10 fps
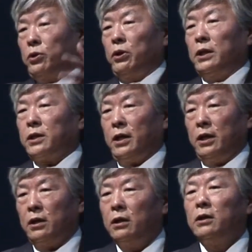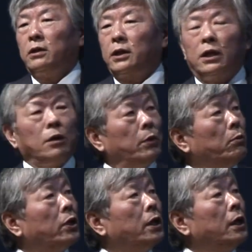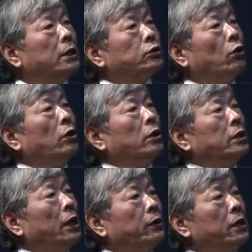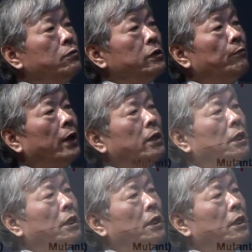the entire dinner memory. So you are given a very